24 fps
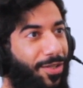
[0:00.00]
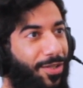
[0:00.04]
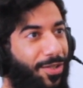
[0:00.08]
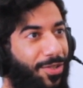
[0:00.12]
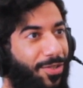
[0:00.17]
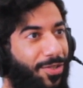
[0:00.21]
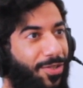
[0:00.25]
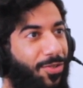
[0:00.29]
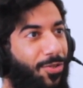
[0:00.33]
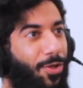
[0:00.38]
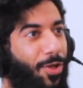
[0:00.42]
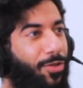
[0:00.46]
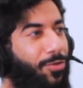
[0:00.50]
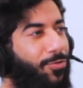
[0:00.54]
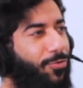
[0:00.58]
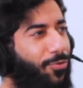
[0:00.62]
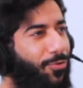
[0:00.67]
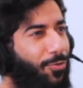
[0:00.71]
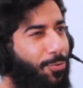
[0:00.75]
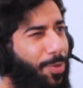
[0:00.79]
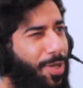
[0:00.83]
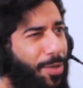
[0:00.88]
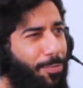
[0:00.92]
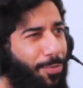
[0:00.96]
It's not
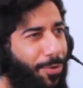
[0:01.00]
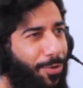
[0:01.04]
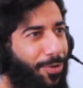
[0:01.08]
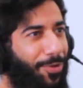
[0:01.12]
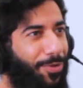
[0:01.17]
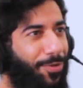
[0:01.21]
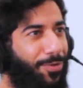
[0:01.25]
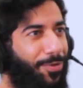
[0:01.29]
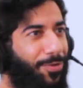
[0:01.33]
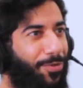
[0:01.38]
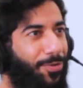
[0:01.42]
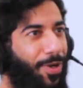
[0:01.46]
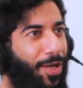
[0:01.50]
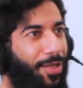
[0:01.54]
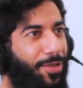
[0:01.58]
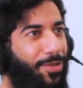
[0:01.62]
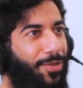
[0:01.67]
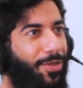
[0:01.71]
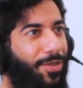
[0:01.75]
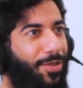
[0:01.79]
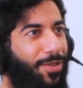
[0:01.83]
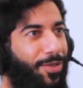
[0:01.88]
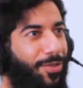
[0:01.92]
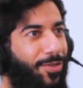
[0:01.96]
for people, right?
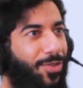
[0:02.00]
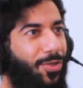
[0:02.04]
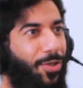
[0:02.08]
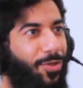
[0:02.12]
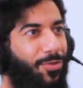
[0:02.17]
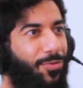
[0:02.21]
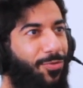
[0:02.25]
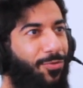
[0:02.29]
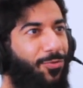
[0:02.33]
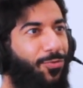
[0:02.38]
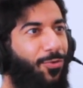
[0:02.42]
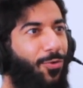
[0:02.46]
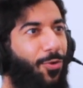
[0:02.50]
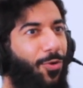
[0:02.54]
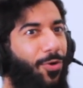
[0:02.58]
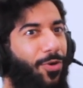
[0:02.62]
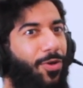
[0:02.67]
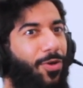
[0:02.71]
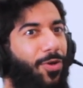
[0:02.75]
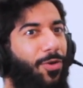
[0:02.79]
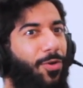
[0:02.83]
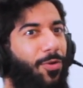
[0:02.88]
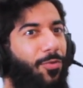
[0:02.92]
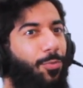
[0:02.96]
It's not
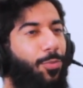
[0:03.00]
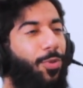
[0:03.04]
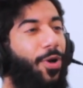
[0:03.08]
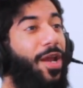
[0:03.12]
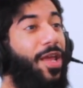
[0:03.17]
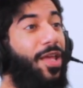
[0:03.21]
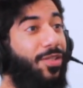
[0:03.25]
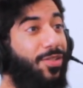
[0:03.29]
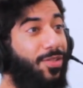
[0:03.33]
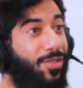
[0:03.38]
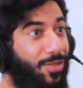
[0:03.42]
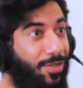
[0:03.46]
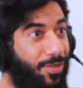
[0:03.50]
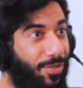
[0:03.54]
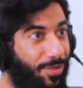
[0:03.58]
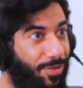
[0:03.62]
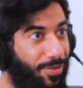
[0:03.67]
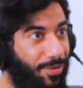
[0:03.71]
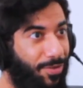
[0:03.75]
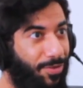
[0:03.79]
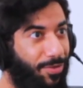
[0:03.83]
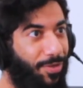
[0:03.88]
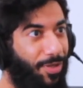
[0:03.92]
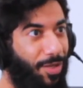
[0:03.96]
for
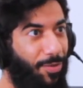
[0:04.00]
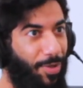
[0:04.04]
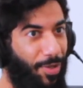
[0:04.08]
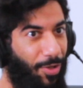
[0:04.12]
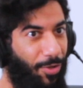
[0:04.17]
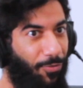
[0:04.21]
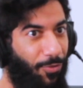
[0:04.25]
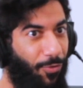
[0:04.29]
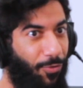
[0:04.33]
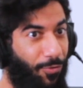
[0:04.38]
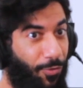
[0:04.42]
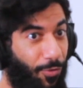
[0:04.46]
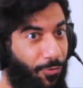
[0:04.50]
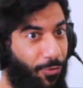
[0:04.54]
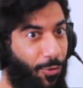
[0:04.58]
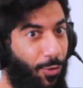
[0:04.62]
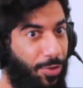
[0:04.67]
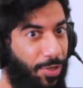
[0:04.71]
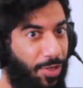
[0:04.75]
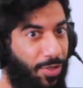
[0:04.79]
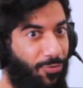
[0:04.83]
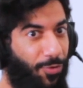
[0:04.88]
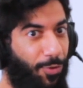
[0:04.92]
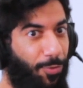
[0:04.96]
praise. I mean, of, of
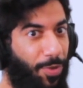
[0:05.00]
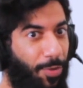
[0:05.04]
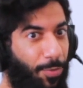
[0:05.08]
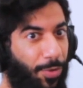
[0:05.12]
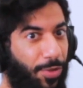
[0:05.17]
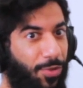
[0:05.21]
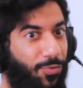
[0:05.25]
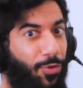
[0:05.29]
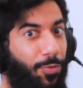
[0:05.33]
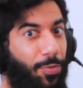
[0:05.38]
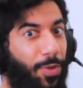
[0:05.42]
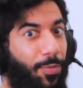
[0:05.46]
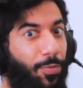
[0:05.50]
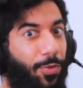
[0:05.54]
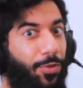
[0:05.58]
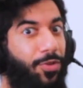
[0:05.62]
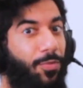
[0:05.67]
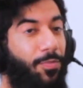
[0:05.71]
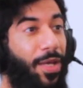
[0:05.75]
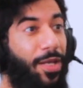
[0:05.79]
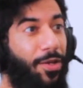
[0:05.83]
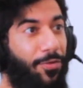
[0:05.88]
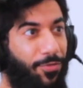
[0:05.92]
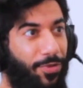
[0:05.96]
course, it's for people. It's for people to
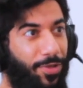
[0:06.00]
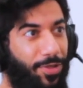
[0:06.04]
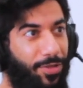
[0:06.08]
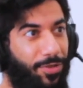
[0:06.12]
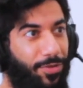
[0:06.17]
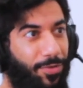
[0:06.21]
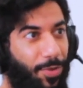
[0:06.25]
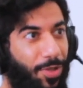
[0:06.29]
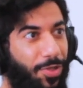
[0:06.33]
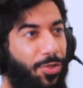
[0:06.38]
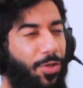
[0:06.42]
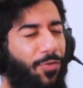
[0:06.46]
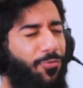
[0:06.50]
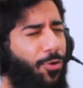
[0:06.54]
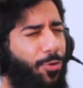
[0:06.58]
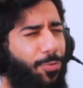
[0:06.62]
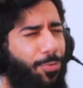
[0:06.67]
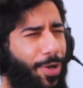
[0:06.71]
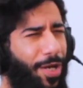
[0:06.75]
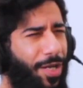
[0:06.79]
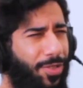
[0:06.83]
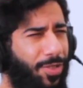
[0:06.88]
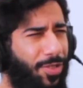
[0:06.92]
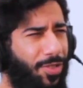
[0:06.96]
benefit, but it's not for
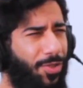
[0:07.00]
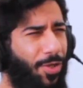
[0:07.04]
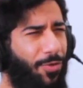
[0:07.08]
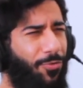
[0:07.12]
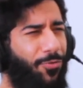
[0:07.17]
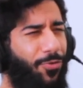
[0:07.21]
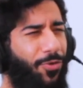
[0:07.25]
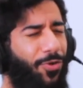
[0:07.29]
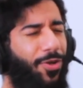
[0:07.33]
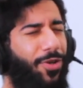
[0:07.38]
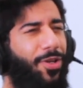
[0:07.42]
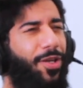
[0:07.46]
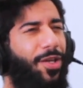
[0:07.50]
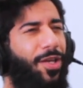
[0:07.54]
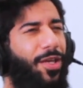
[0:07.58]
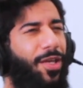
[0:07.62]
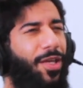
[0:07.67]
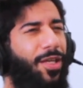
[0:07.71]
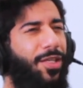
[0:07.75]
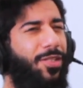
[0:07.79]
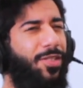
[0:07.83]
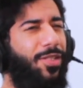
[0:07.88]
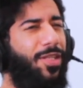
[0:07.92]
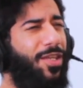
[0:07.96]
praise. It's not for
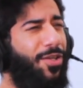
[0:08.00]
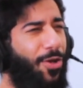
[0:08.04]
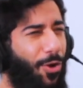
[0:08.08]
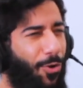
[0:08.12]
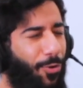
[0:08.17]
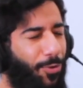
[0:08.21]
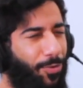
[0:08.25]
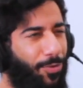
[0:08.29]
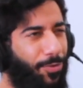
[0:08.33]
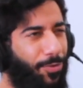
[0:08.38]
his ego.